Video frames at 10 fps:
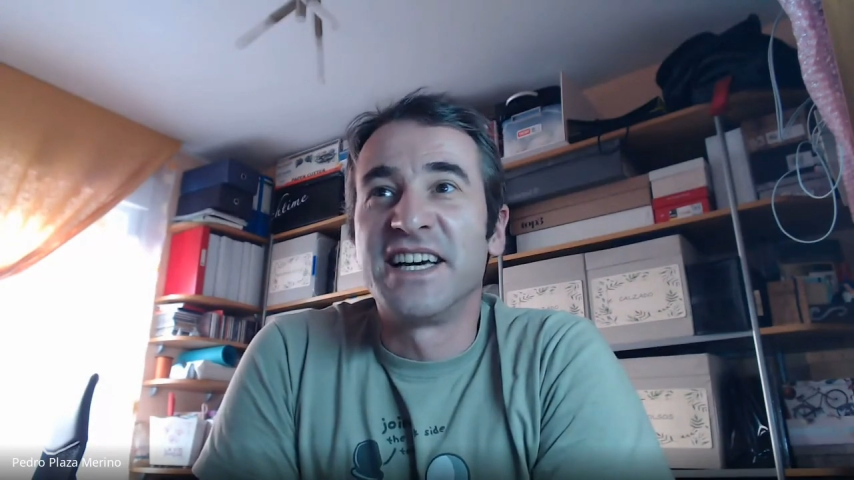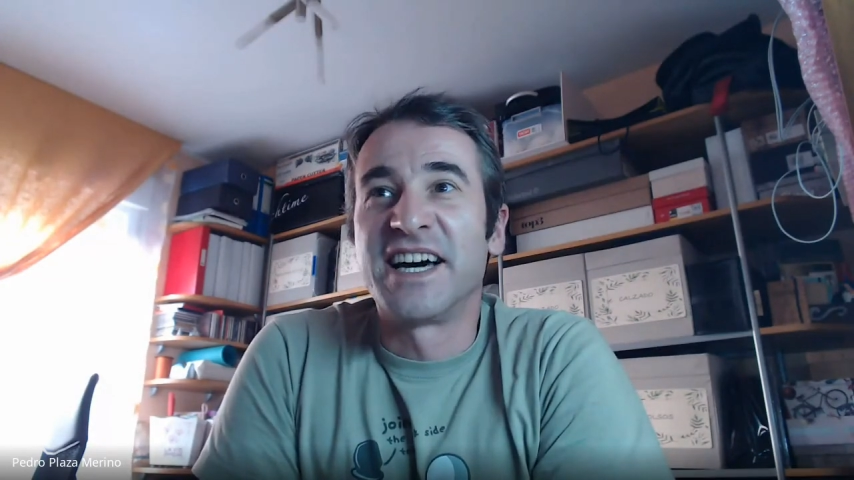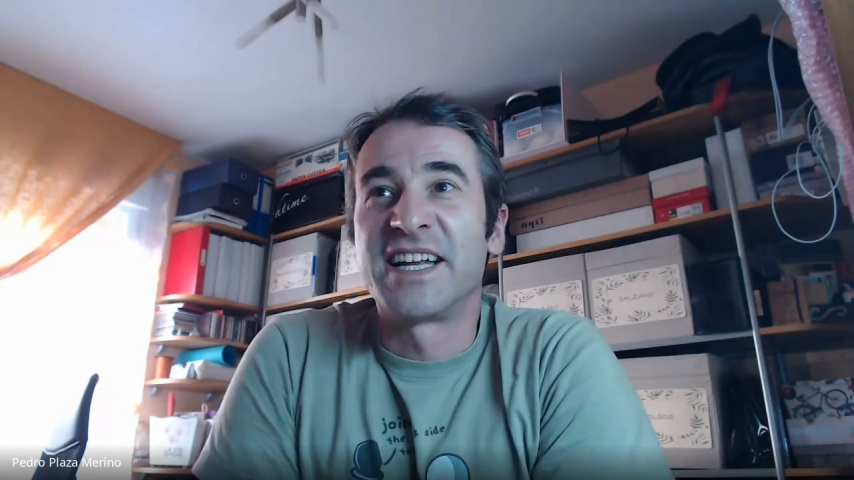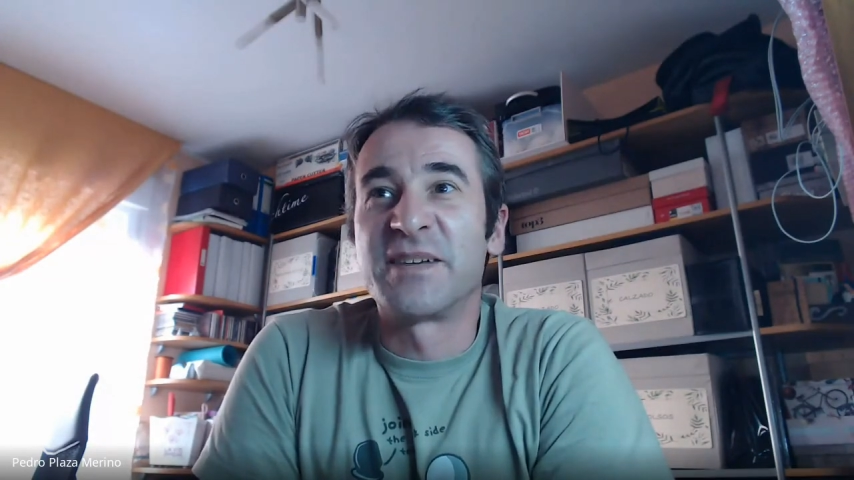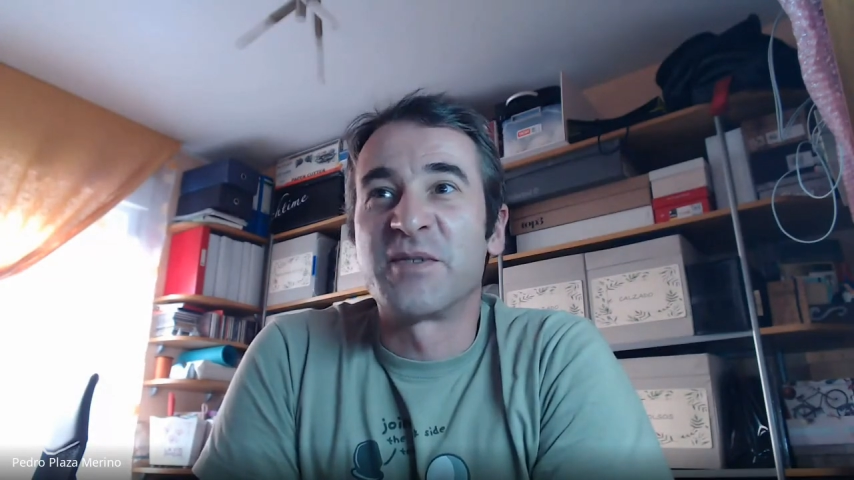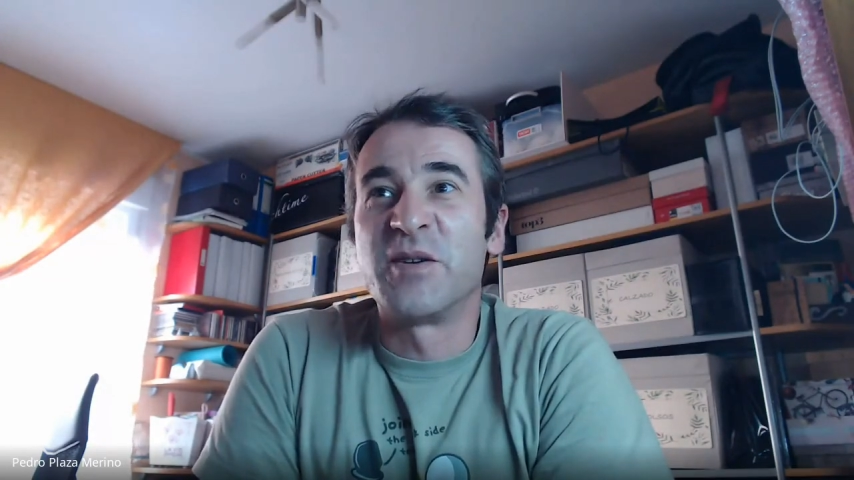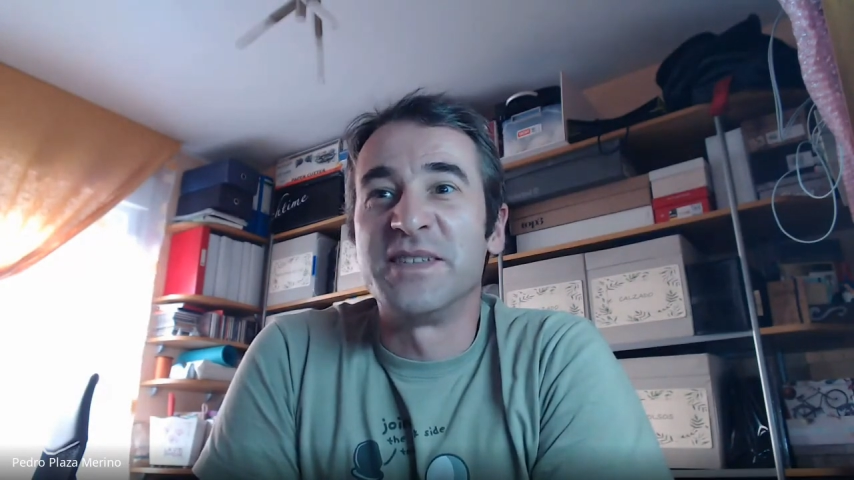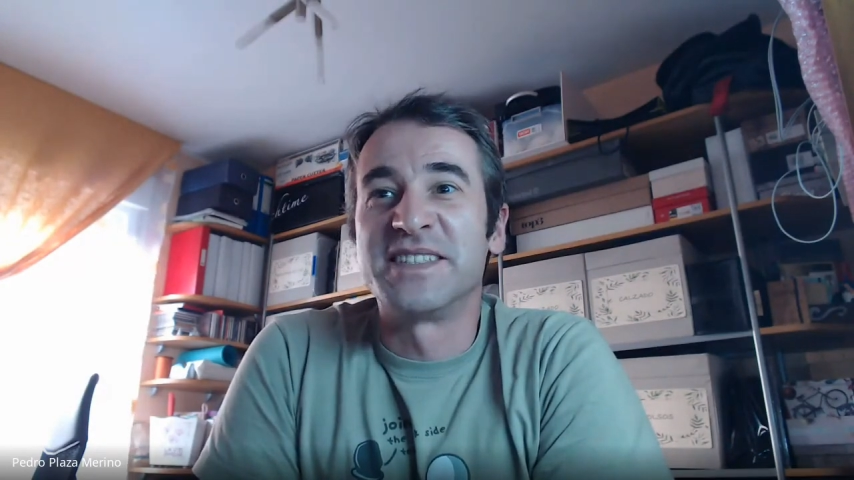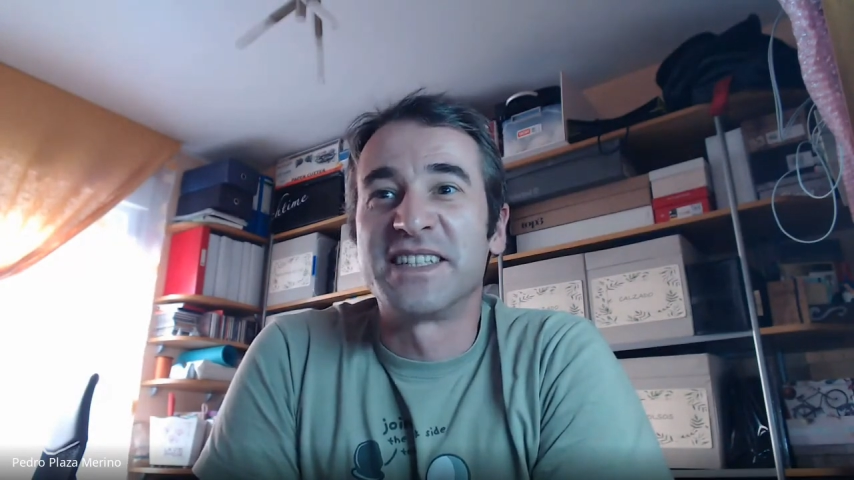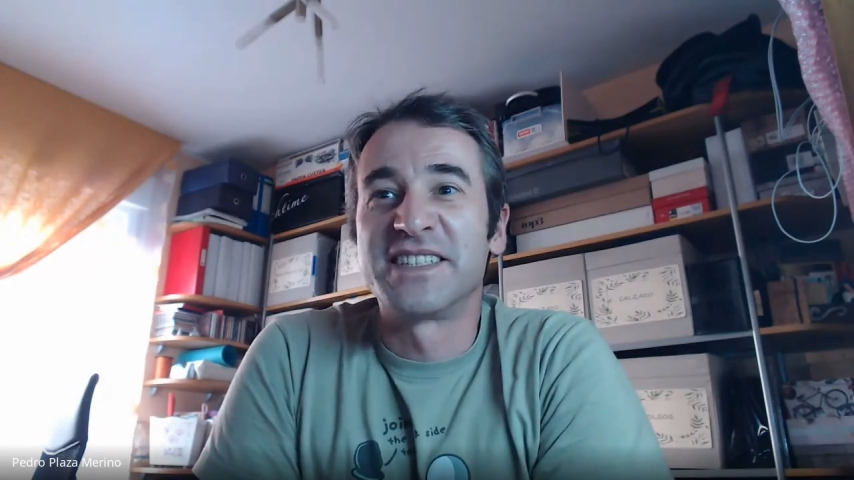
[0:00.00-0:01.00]
and
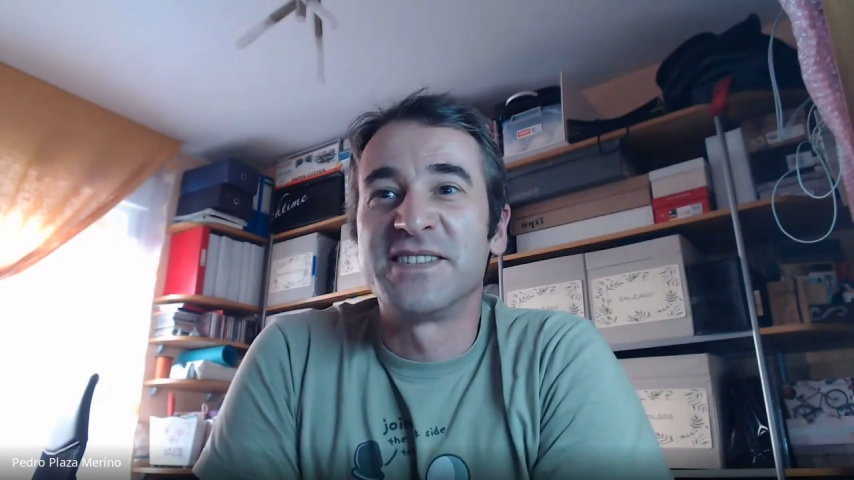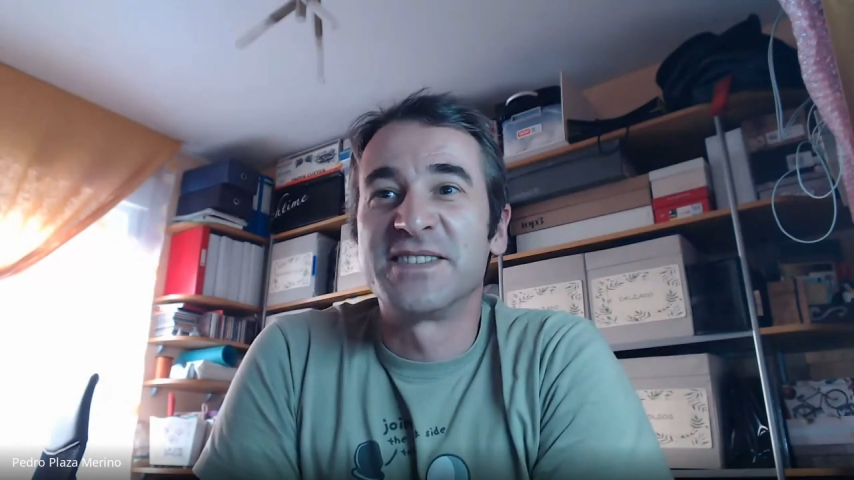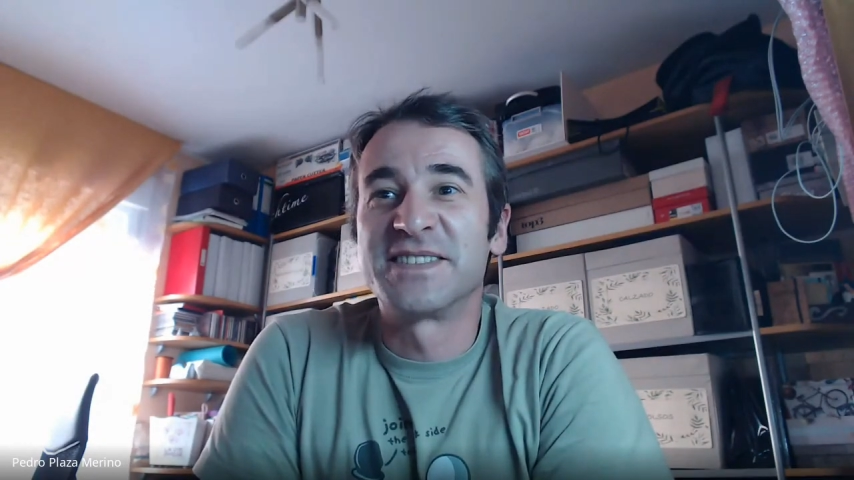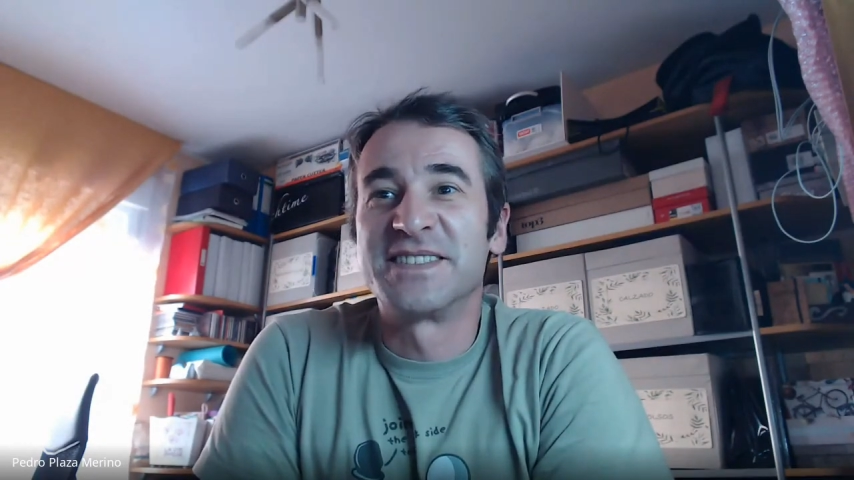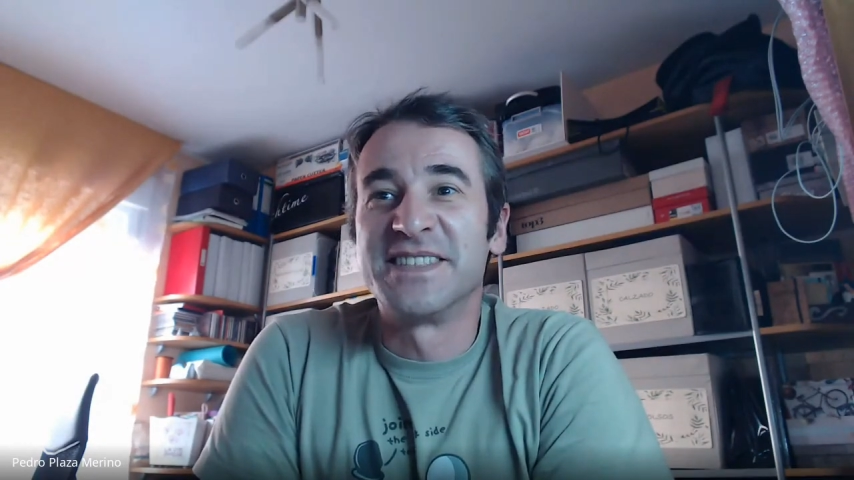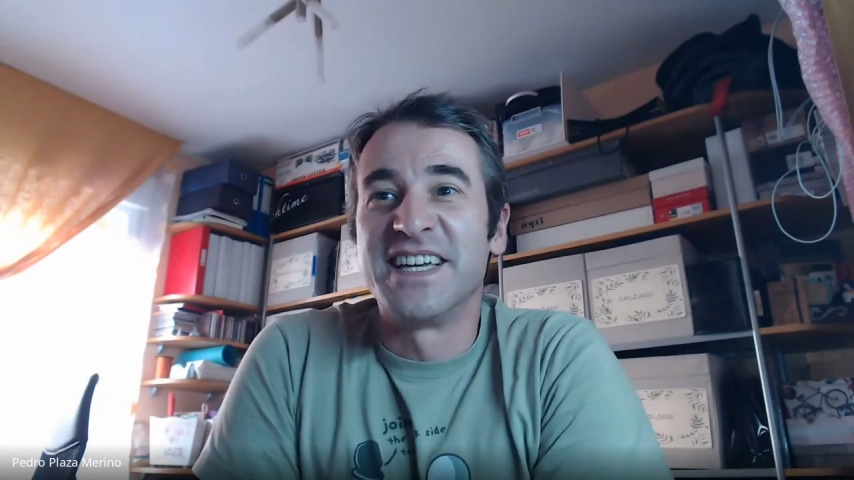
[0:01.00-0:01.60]
upcoming sessions.